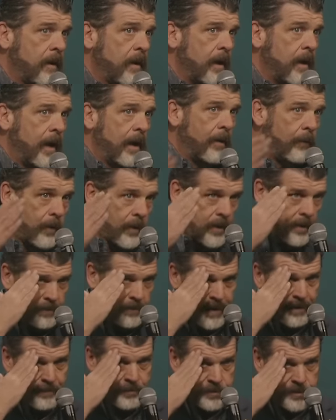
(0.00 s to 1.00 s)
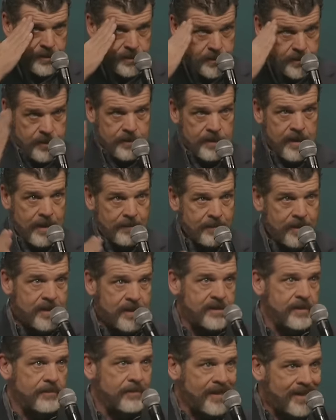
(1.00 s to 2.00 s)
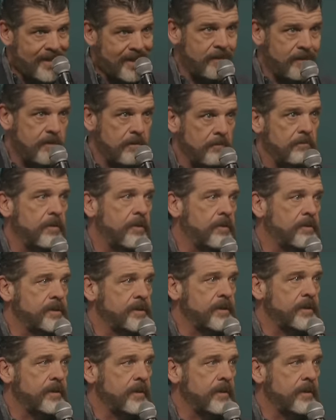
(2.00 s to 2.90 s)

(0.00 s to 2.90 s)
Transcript: I want to be able to do that because I'm a kingdom person.